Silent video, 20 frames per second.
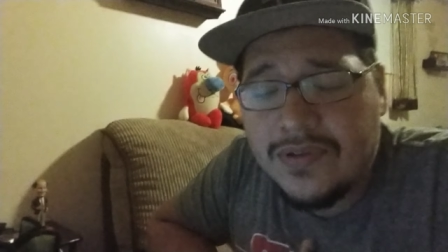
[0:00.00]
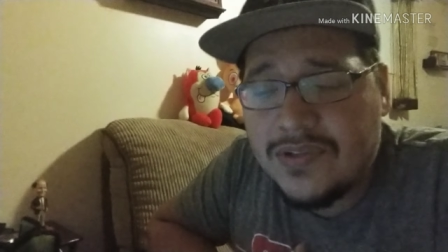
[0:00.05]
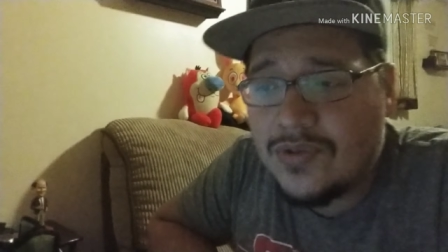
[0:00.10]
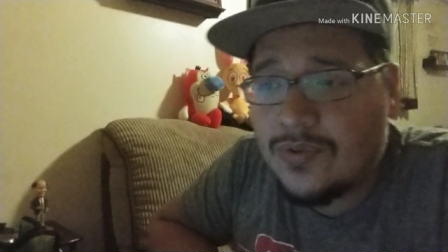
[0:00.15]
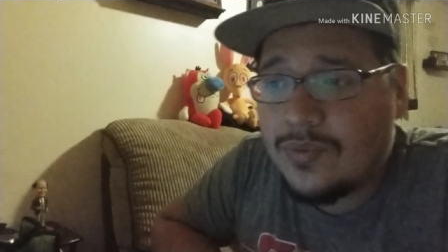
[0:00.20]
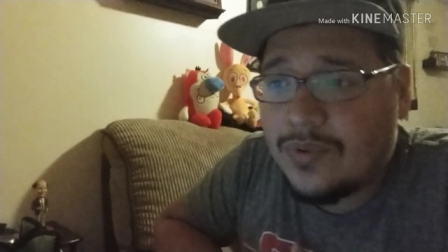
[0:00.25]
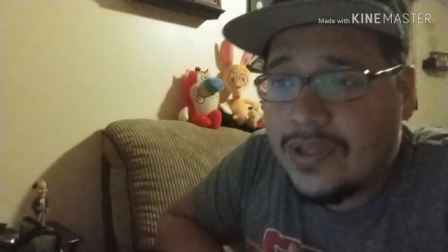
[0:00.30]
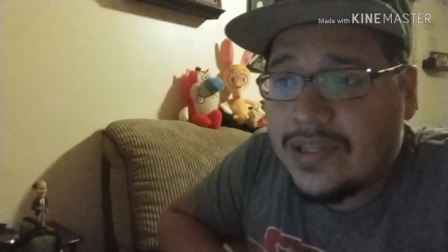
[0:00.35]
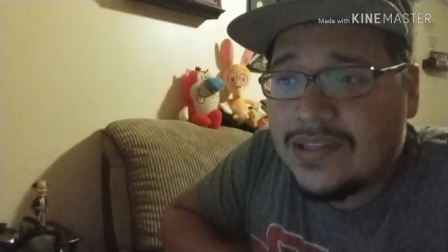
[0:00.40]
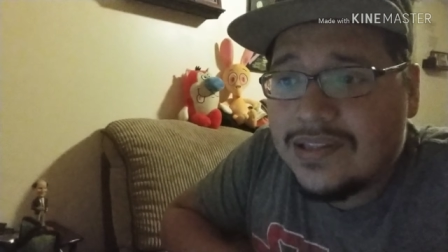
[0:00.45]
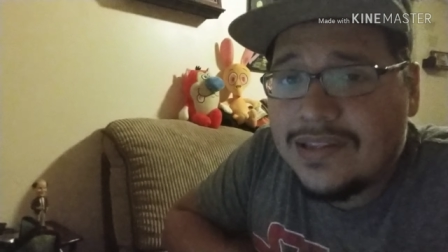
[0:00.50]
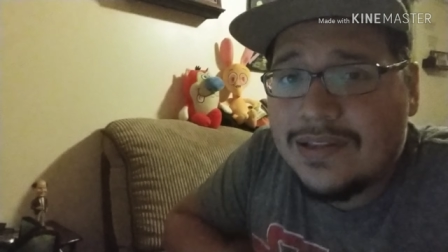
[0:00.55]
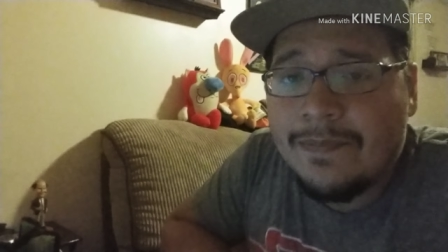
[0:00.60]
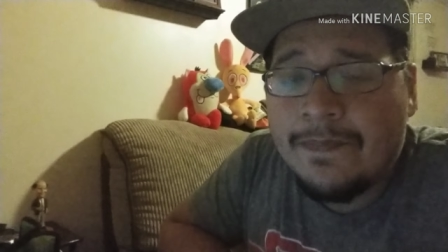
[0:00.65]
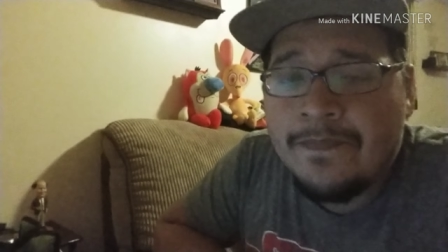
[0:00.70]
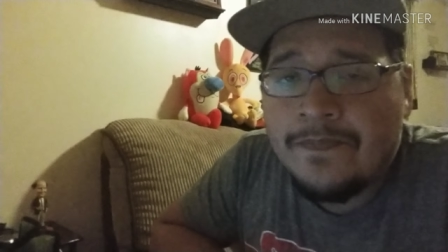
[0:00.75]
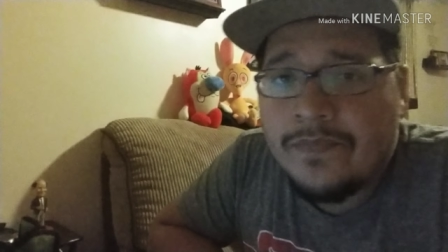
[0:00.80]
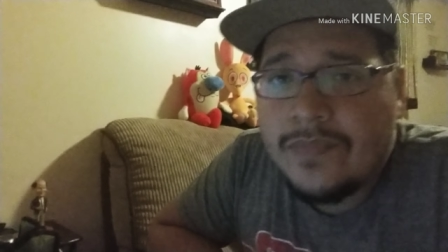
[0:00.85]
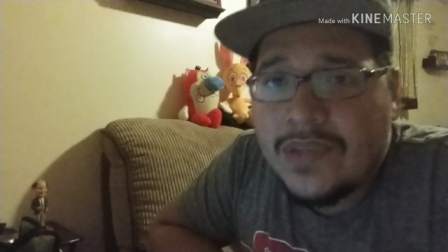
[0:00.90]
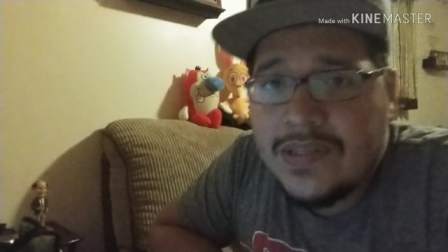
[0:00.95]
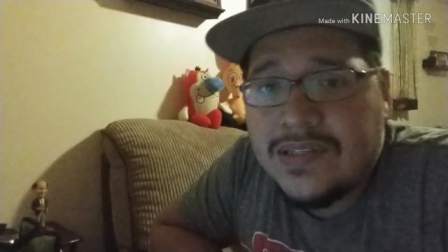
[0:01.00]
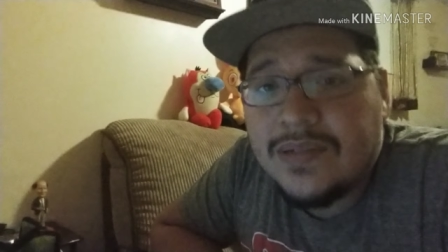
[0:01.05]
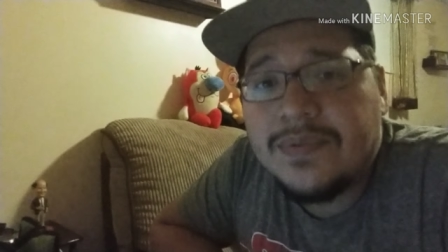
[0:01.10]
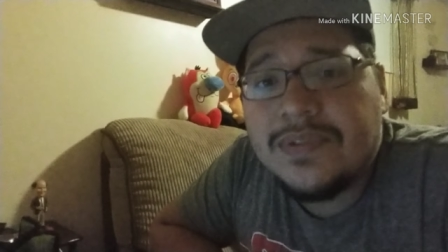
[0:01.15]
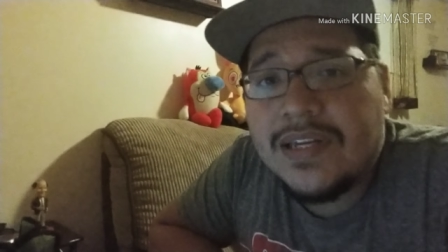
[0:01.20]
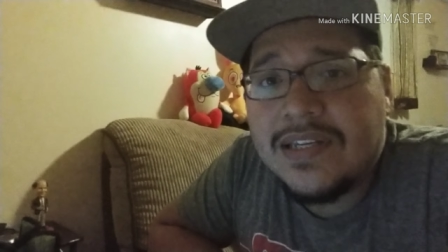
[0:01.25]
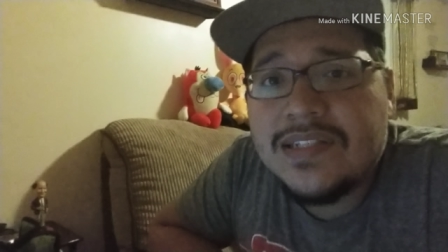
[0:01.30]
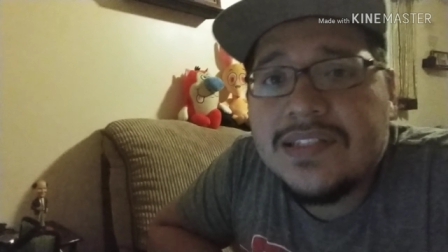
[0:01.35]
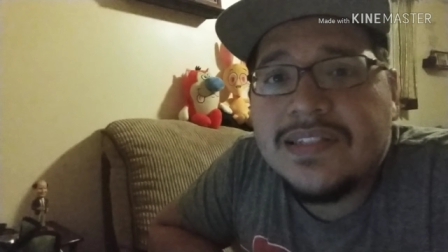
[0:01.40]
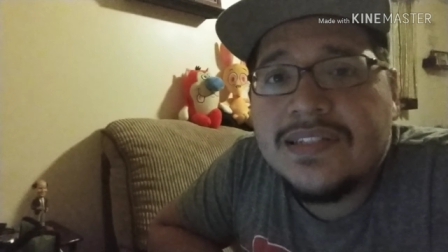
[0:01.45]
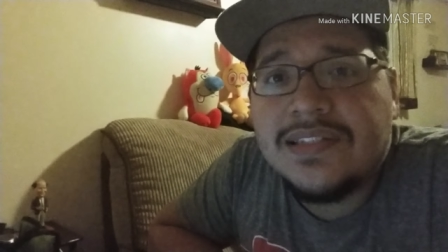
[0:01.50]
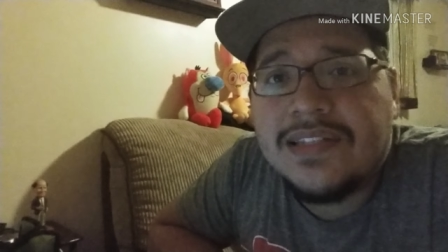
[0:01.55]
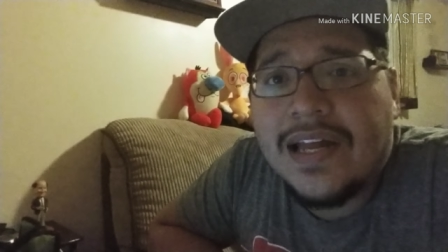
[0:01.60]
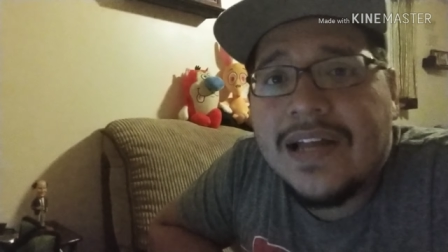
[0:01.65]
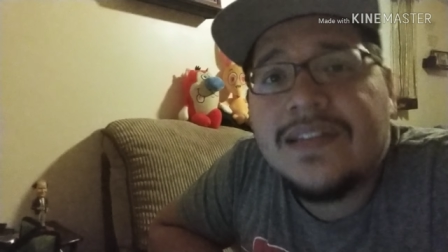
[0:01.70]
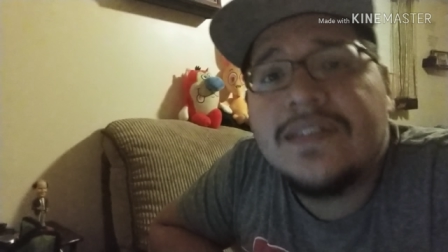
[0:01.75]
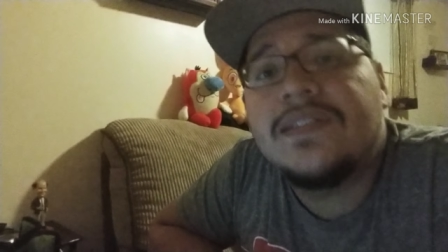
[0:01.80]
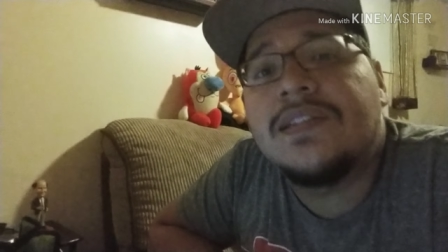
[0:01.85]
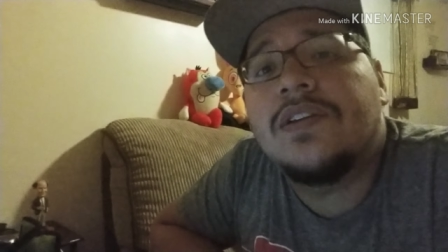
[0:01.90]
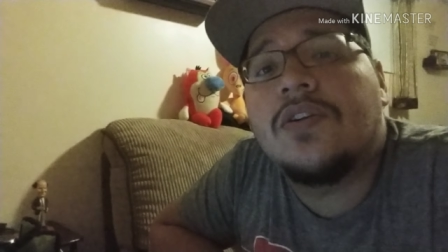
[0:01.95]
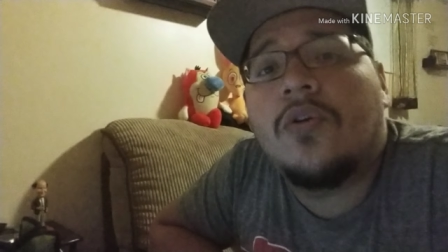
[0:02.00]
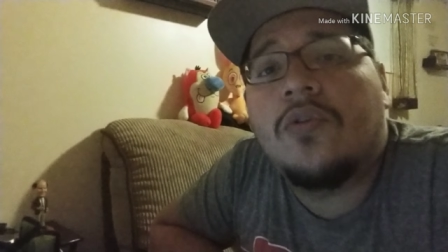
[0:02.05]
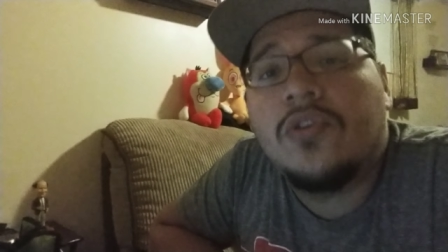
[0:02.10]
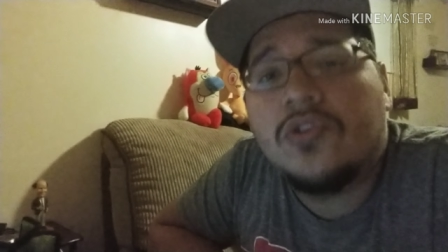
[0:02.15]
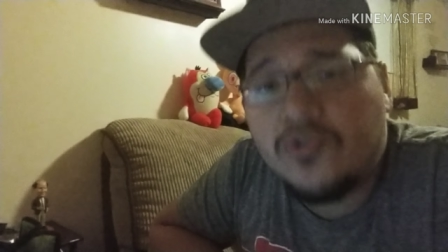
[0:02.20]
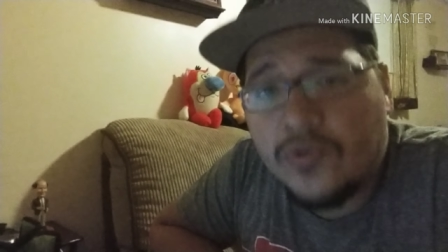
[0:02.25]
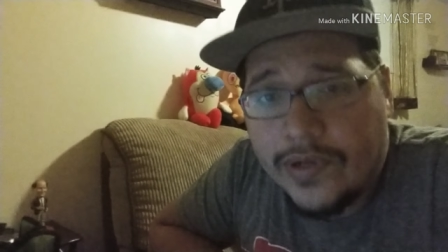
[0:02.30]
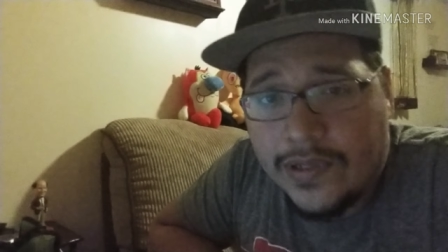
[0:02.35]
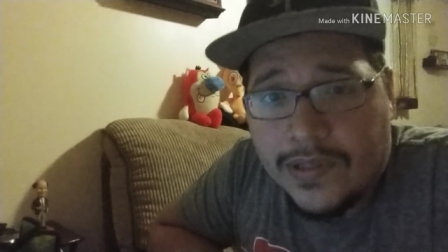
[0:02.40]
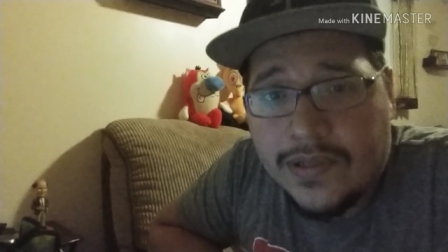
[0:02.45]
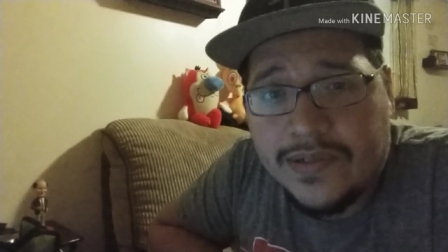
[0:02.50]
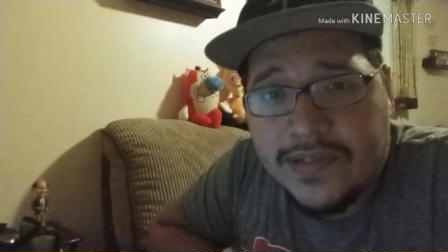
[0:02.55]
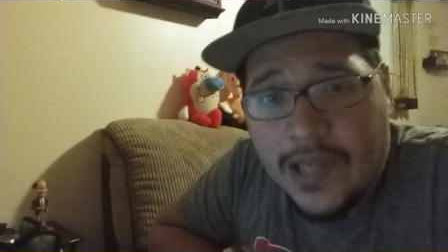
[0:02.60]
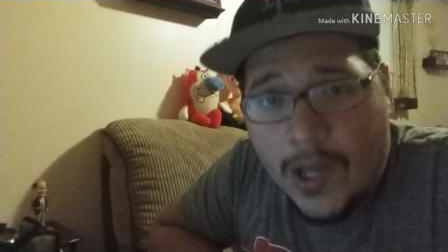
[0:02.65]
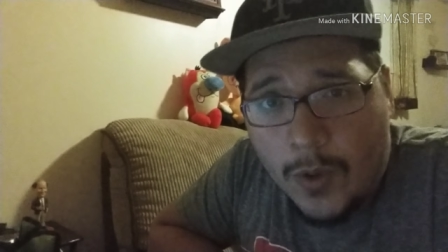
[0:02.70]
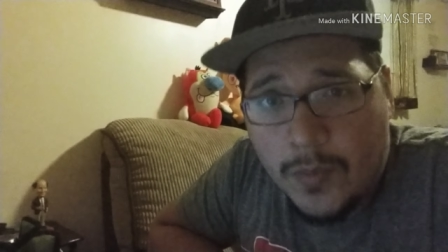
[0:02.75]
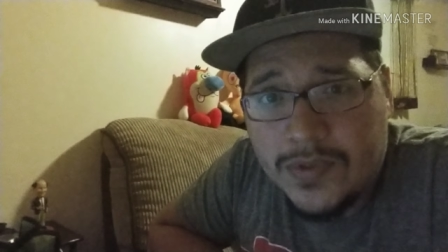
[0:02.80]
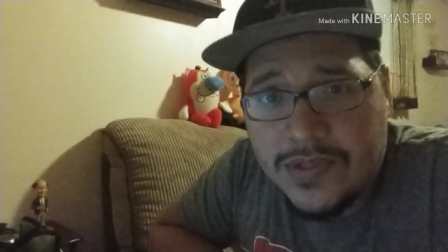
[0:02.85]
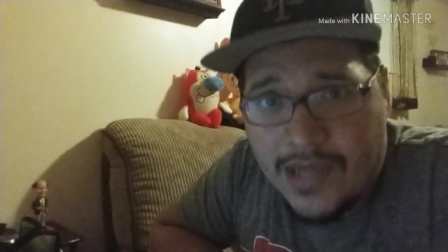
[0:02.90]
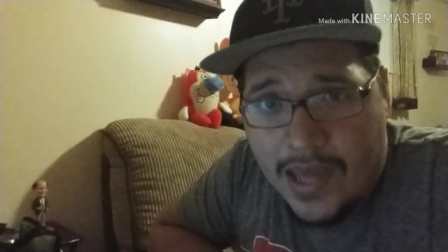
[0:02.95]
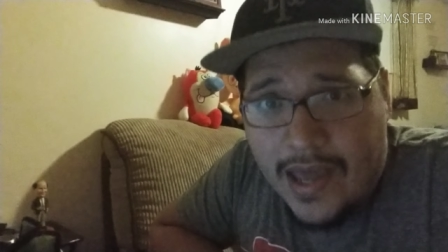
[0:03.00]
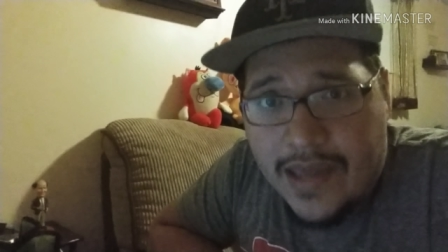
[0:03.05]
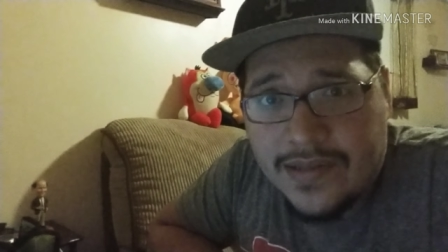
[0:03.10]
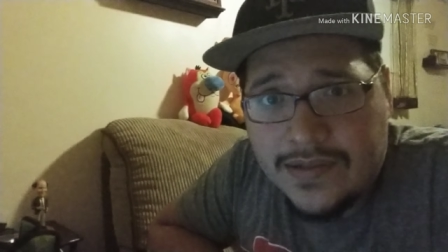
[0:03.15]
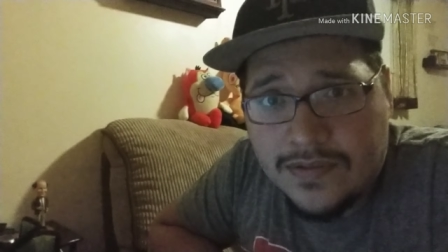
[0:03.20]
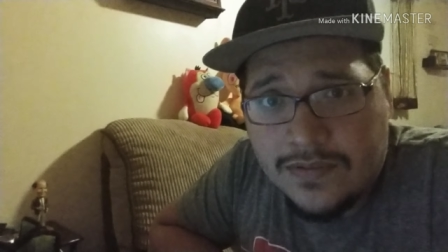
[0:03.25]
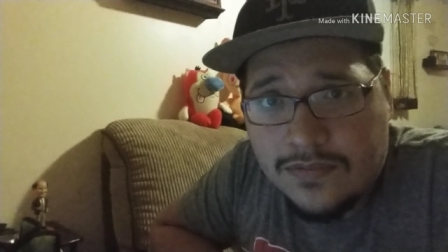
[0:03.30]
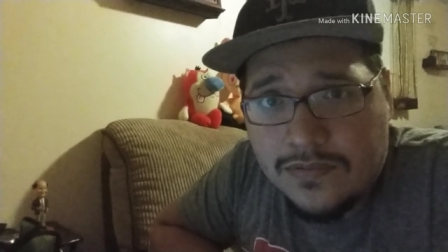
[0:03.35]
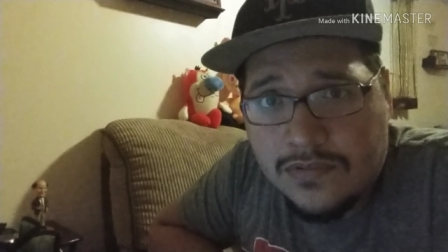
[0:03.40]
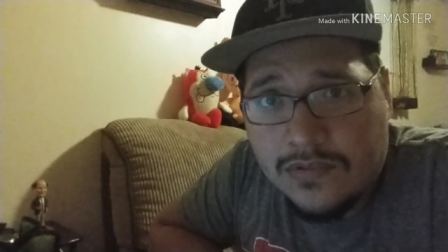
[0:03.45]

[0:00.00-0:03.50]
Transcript: So it sometimes not seeing all the trailers helps, guys.